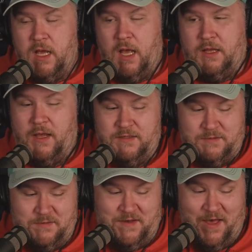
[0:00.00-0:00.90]
I
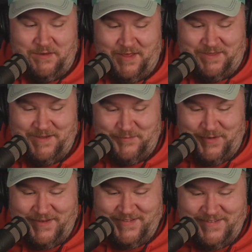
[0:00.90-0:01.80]
guess now that I think
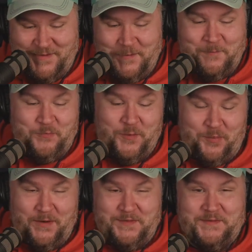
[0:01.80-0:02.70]
about it, the
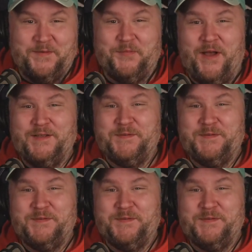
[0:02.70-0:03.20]
part that surprised me the